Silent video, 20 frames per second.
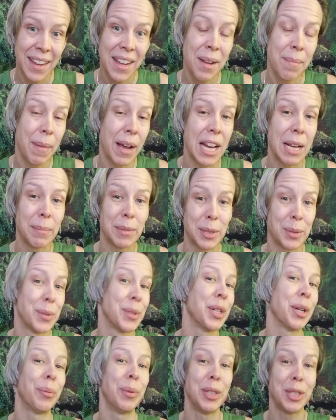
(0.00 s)
My name is
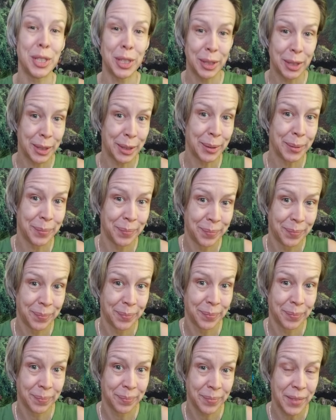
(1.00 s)
Rochelle Richard,
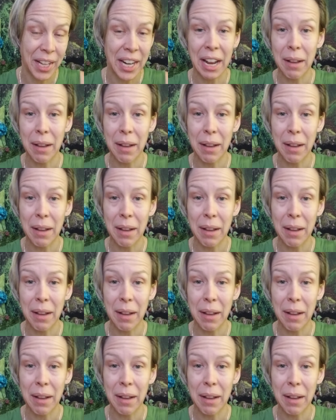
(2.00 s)
and